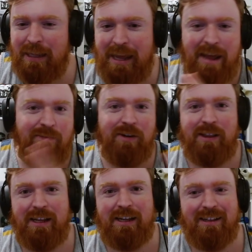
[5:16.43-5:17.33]

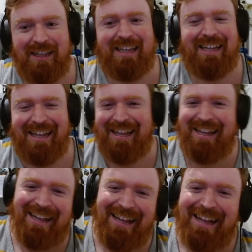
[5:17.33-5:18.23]
everything.
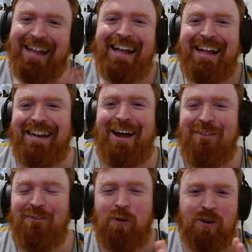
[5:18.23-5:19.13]

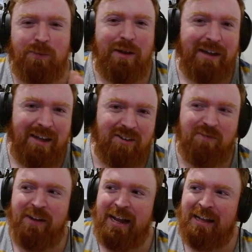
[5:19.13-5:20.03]
Now, for Spellcaster
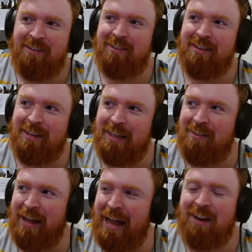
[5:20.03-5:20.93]
fans,
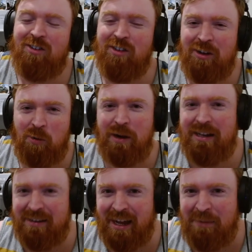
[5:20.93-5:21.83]
it's actually
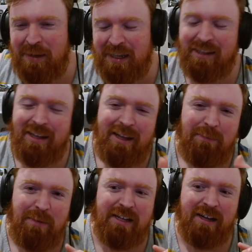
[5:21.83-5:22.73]
great timing
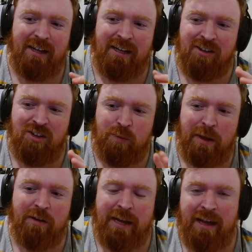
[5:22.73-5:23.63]
because
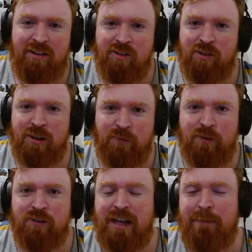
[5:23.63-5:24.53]
Spellcaster, this
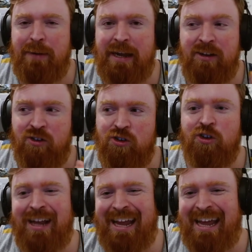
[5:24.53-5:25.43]
first campaign,
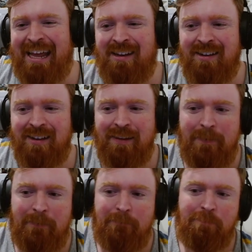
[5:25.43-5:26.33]
should end,
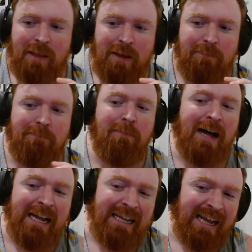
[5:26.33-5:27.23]

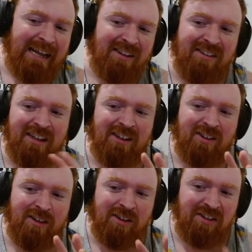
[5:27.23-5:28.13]
my guess
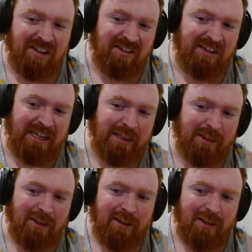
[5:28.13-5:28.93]
is the 16th,